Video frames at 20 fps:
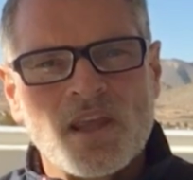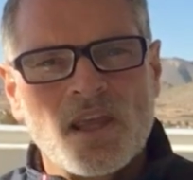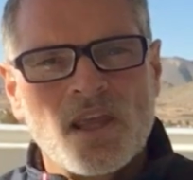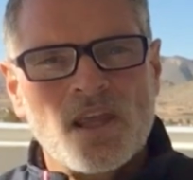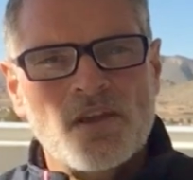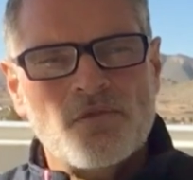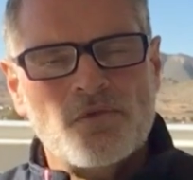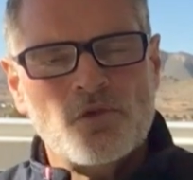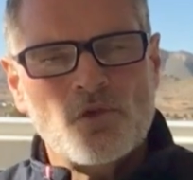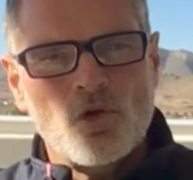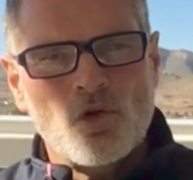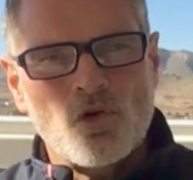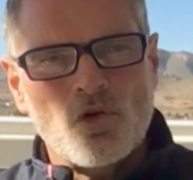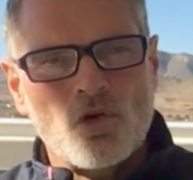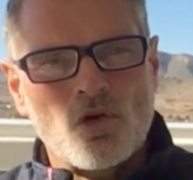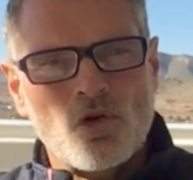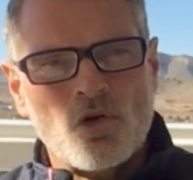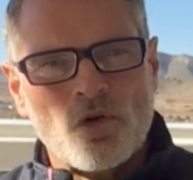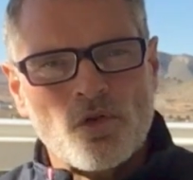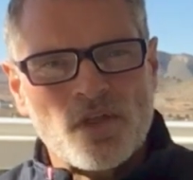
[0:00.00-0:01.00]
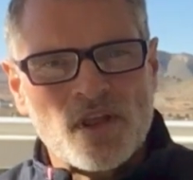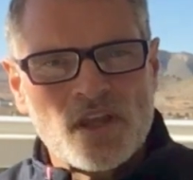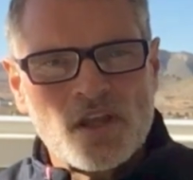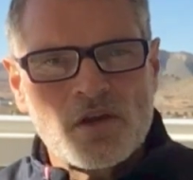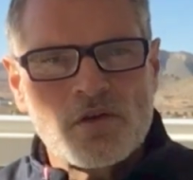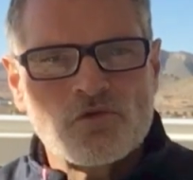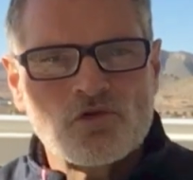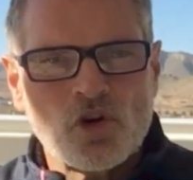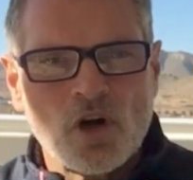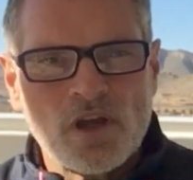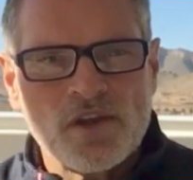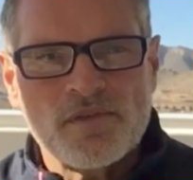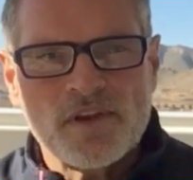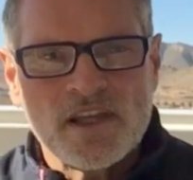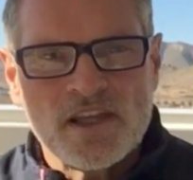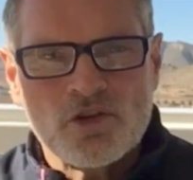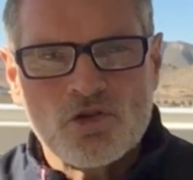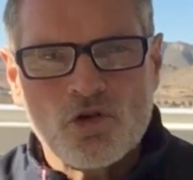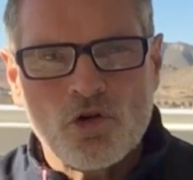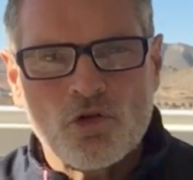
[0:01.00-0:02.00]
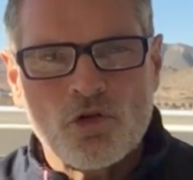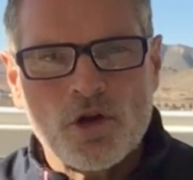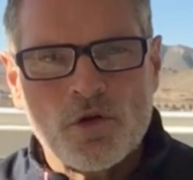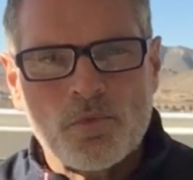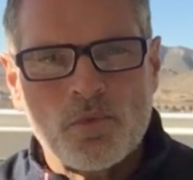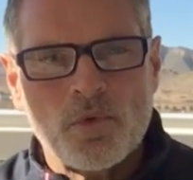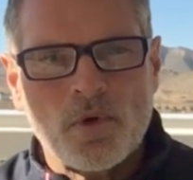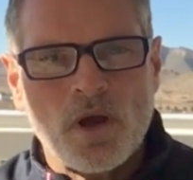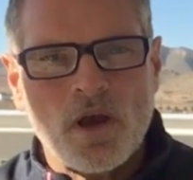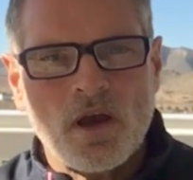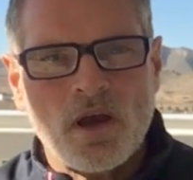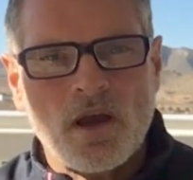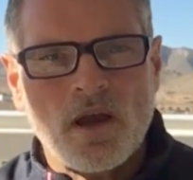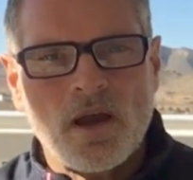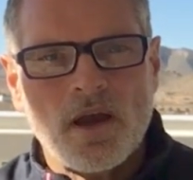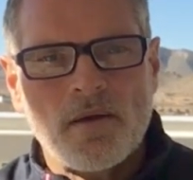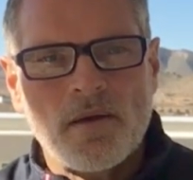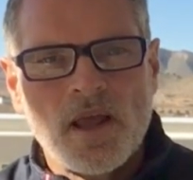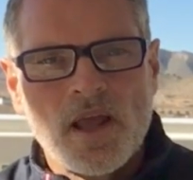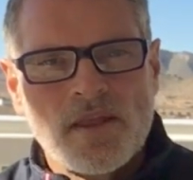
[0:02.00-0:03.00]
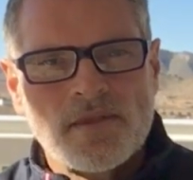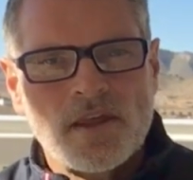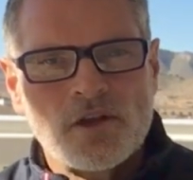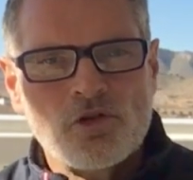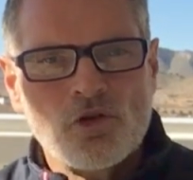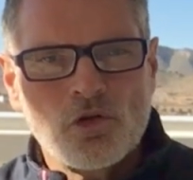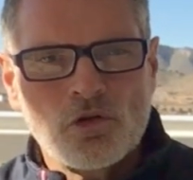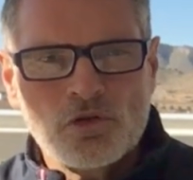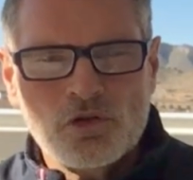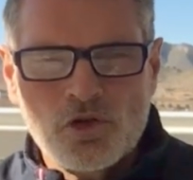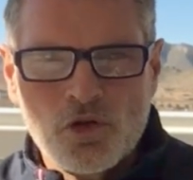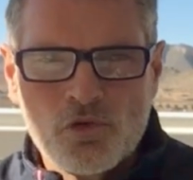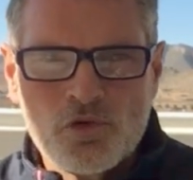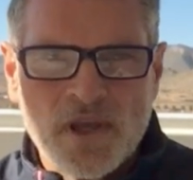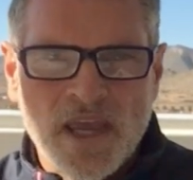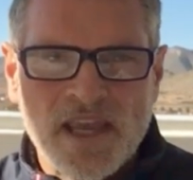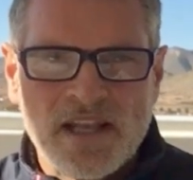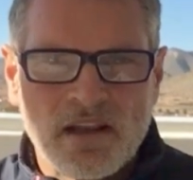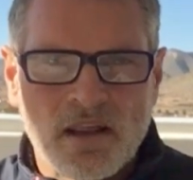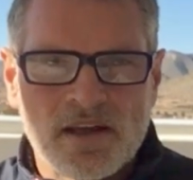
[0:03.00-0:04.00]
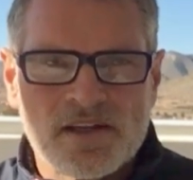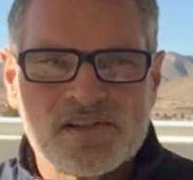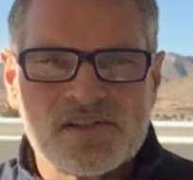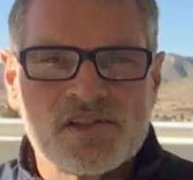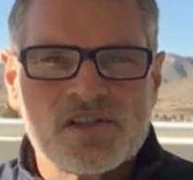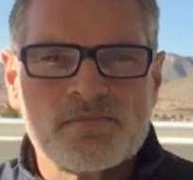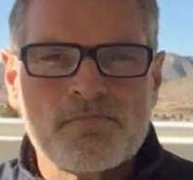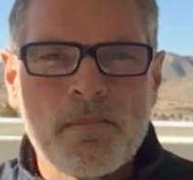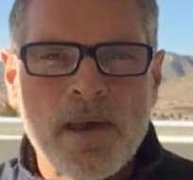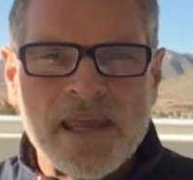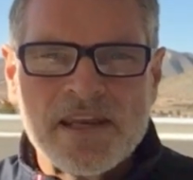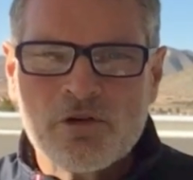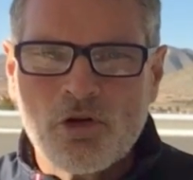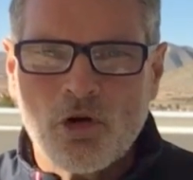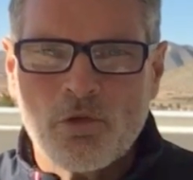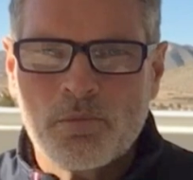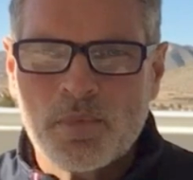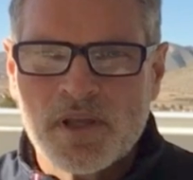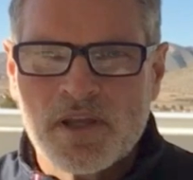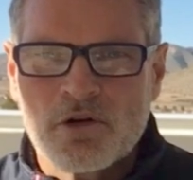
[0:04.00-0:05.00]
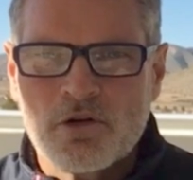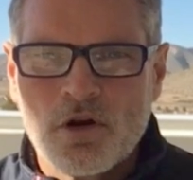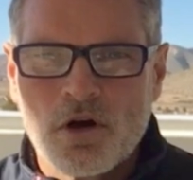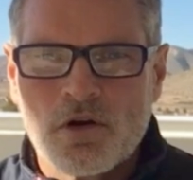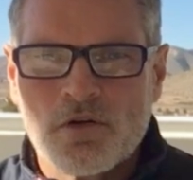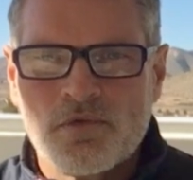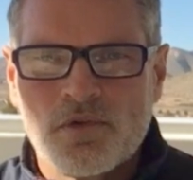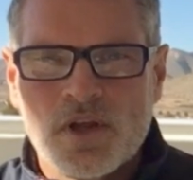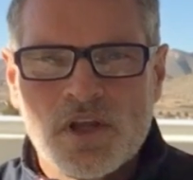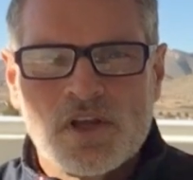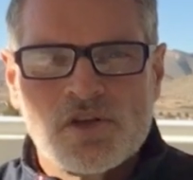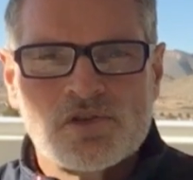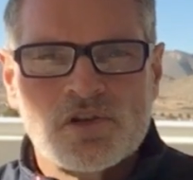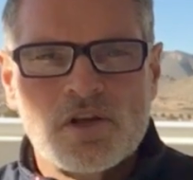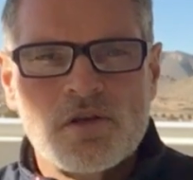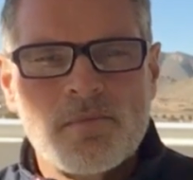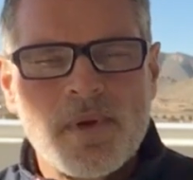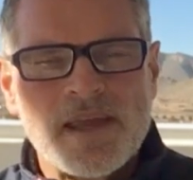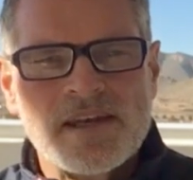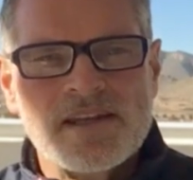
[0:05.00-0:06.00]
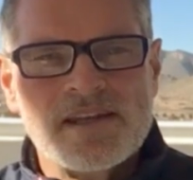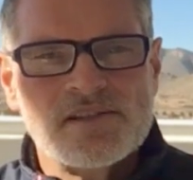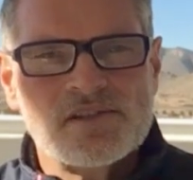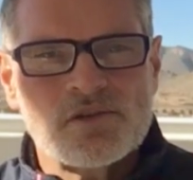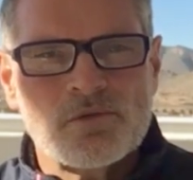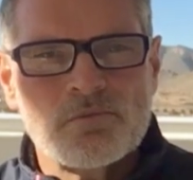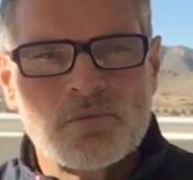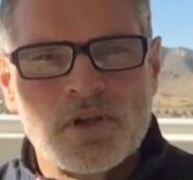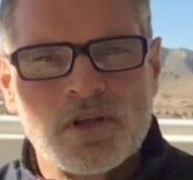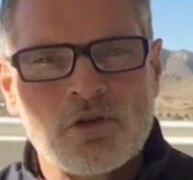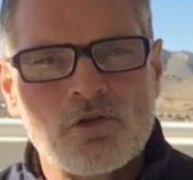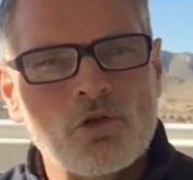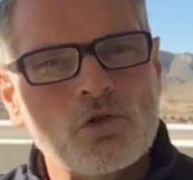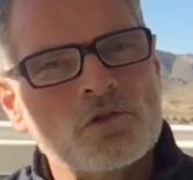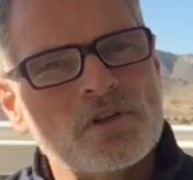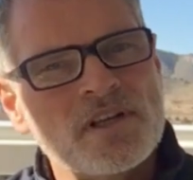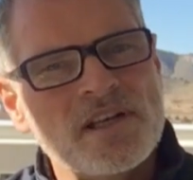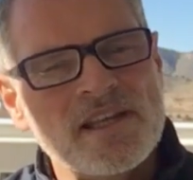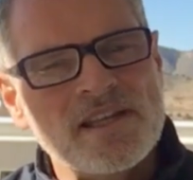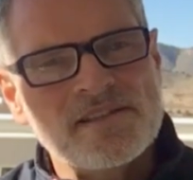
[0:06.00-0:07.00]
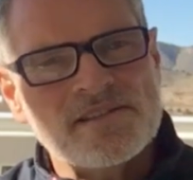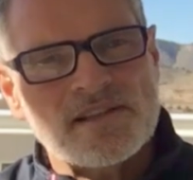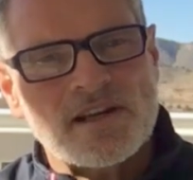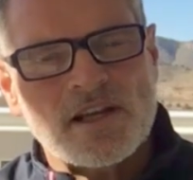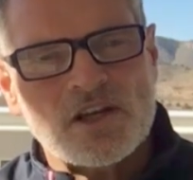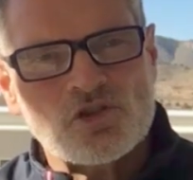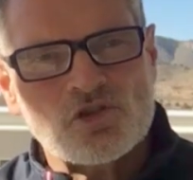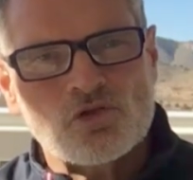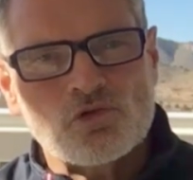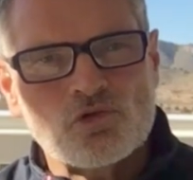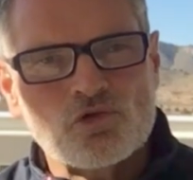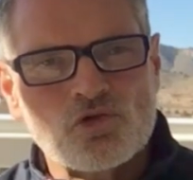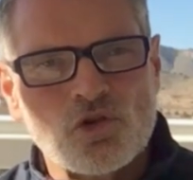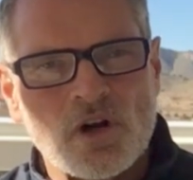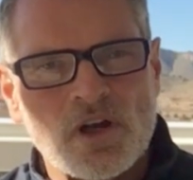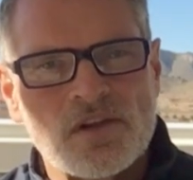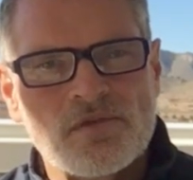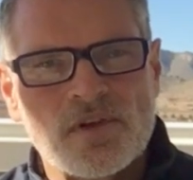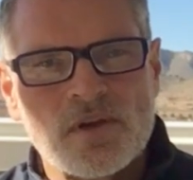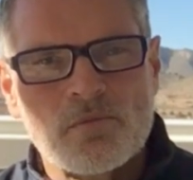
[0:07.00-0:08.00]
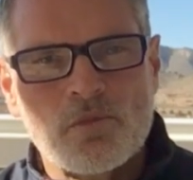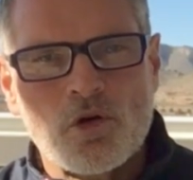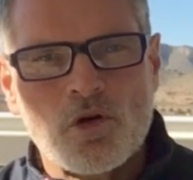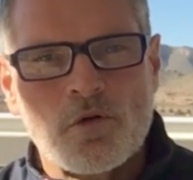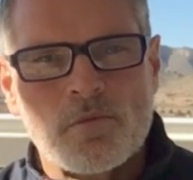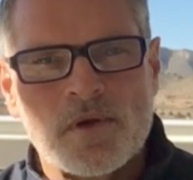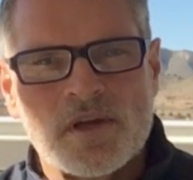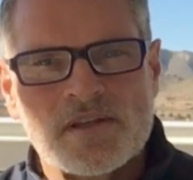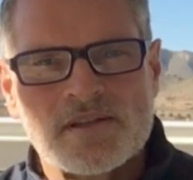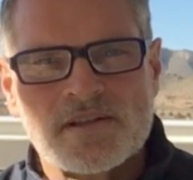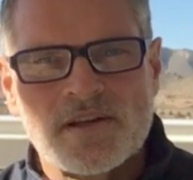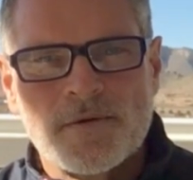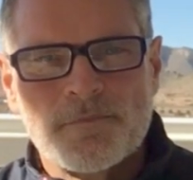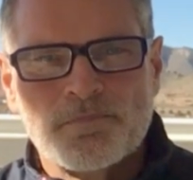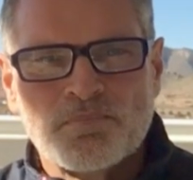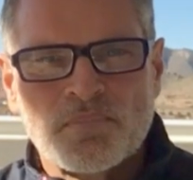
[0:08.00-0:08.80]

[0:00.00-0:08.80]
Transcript: If you're thinking of driving in Europe, then your UK licence may not be enough. So you may need something called an international driving permit.